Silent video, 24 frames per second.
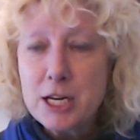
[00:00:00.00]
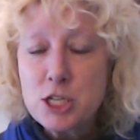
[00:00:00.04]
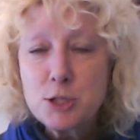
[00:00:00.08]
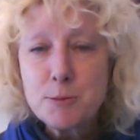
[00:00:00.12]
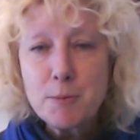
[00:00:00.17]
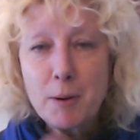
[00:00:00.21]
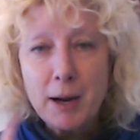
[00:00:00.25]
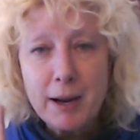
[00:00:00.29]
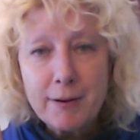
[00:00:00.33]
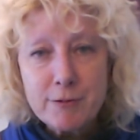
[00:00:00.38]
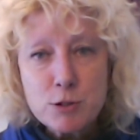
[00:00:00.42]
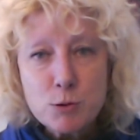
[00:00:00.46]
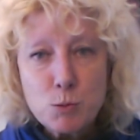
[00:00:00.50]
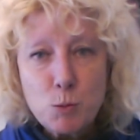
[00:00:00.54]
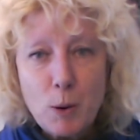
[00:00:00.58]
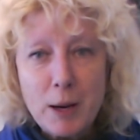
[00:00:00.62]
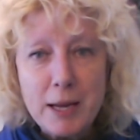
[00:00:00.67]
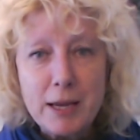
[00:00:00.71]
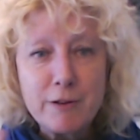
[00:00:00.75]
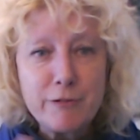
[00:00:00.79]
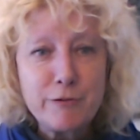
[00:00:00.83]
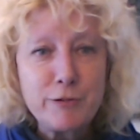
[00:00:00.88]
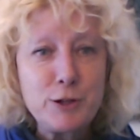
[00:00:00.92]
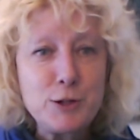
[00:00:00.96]
You might have to wait
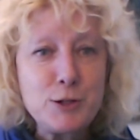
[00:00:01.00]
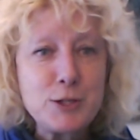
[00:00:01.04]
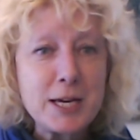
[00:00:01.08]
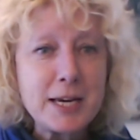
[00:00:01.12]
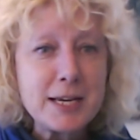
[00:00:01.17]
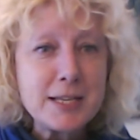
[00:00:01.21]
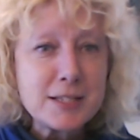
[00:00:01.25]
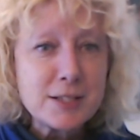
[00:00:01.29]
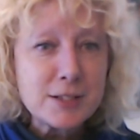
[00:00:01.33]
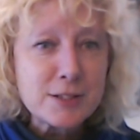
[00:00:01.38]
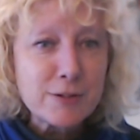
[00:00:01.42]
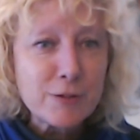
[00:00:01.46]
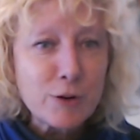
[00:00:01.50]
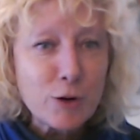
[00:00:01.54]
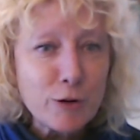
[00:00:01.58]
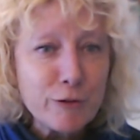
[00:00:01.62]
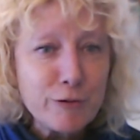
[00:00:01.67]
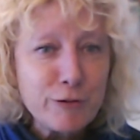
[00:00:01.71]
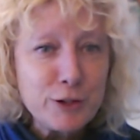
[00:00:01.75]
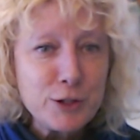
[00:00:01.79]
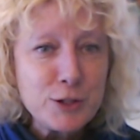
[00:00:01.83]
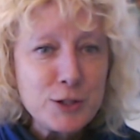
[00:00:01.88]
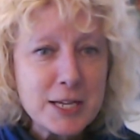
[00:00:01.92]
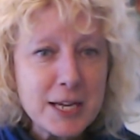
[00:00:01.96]
a few days because I've got a
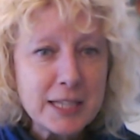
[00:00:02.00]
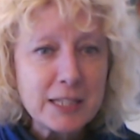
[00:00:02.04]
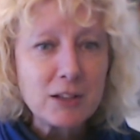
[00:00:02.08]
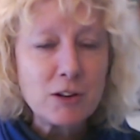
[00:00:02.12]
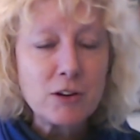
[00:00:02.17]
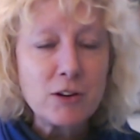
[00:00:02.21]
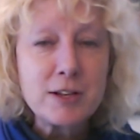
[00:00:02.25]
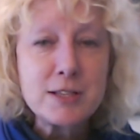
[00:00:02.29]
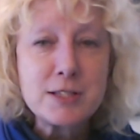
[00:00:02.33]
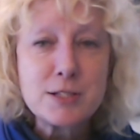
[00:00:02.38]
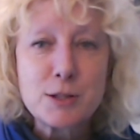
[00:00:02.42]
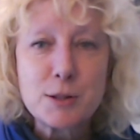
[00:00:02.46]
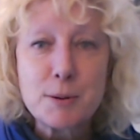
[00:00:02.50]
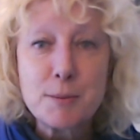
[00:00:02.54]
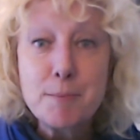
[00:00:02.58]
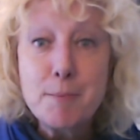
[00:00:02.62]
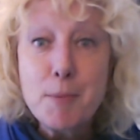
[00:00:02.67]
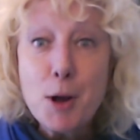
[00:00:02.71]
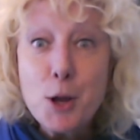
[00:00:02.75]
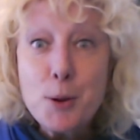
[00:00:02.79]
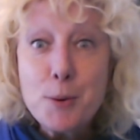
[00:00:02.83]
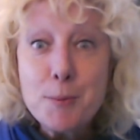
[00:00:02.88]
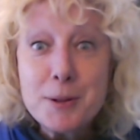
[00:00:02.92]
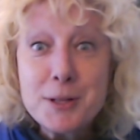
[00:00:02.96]
few deadlines at the
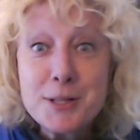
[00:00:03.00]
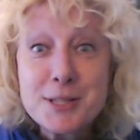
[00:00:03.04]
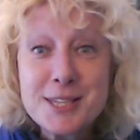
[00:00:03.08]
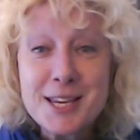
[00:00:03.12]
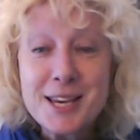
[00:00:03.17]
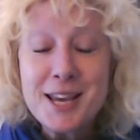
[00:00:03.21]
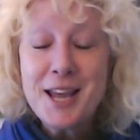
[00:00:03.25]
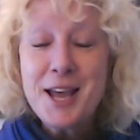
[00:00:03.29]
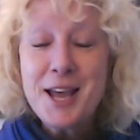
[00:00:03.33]
moment,